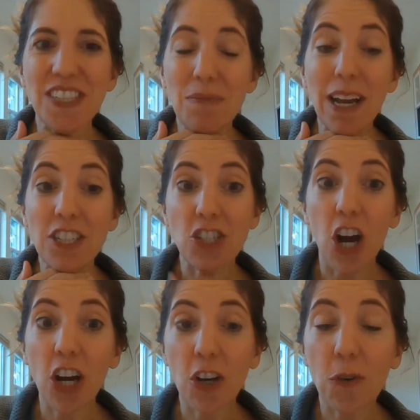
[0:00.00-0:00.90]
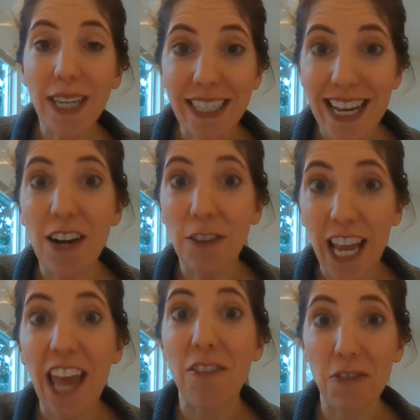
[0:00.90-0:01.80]
my jaw going down
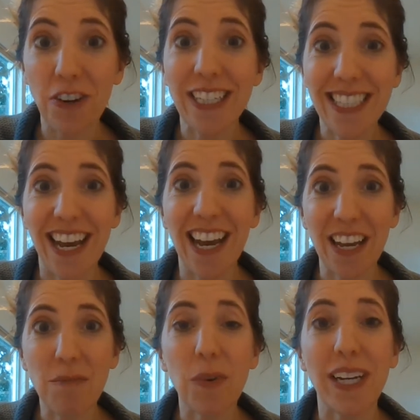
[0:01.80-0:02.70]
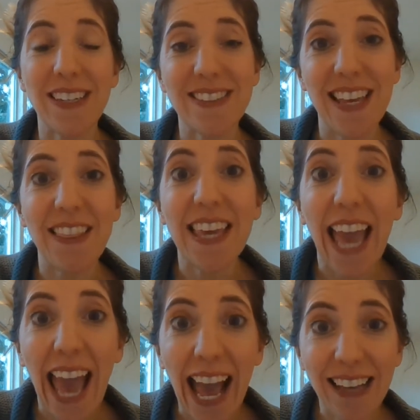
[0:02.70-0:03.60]
every time when I say the
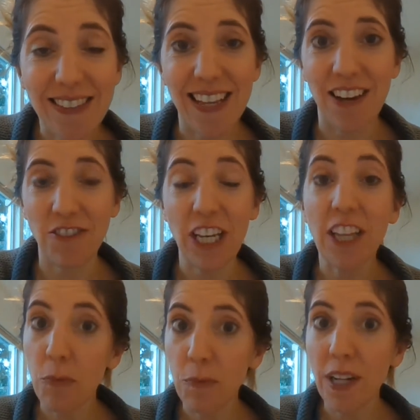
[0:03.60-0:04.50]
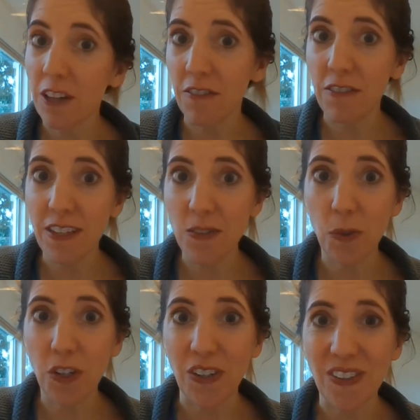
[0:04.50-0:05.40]
ah sound in the middle of these
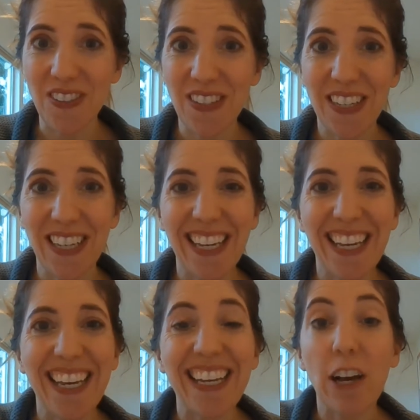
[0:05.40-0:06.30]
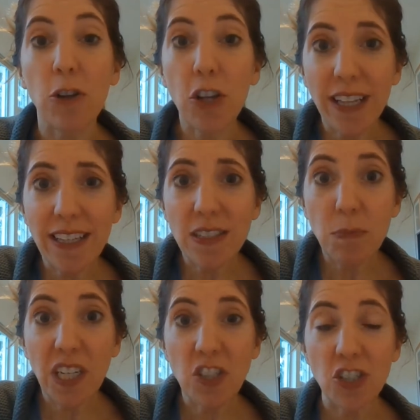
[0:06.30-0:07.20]
words? Now look at these
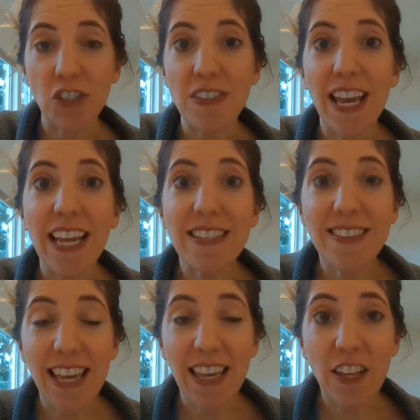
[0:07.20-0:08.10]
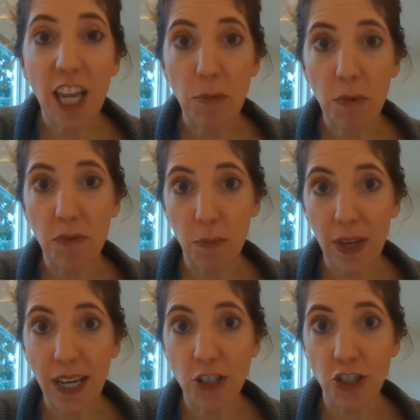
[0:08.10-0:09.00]
pictures and say the name of the
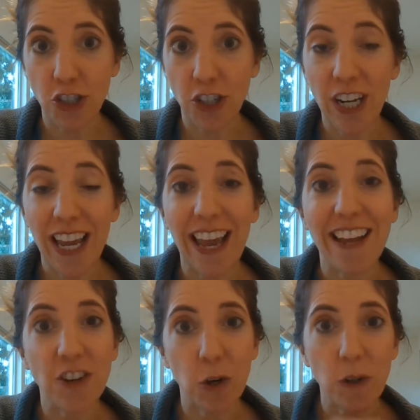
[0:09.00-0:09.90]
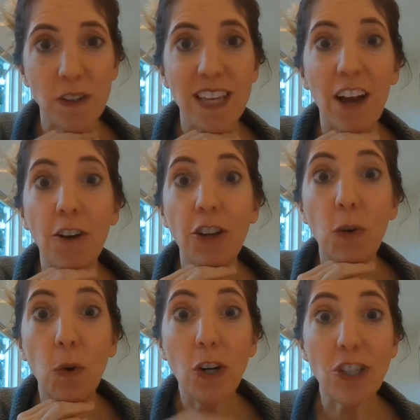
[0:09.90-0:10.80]
picture and notice how
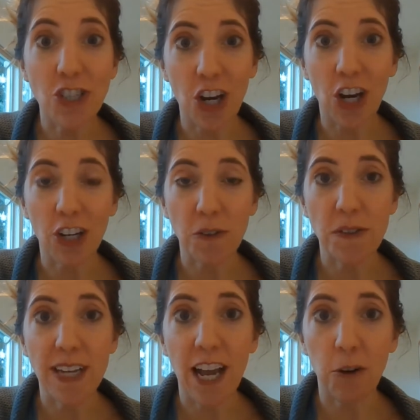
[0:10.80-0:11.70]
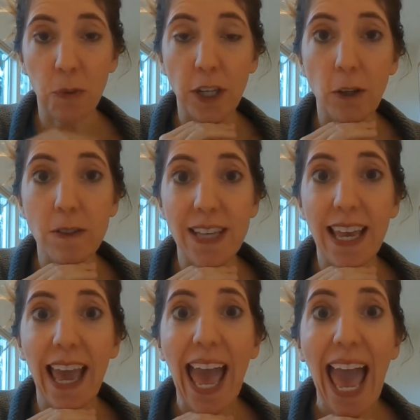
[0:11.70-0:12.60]
your jaw goes down when you
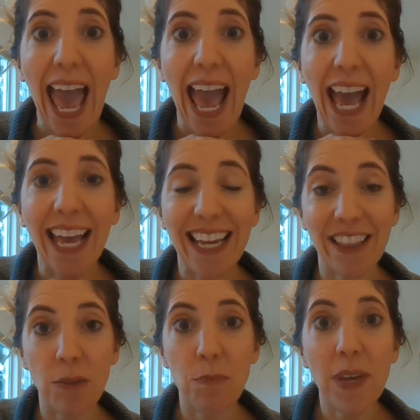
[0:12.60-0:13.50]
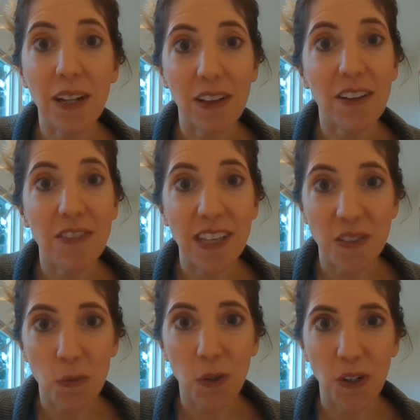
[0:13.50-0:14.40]
say ah in the middle of
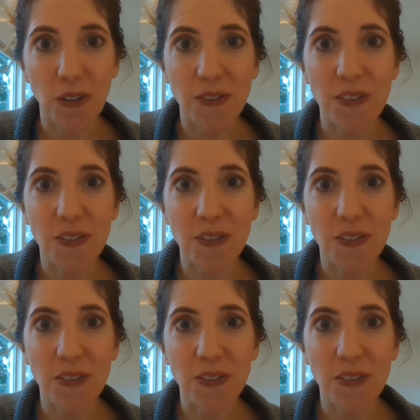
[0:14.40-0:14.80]
these words.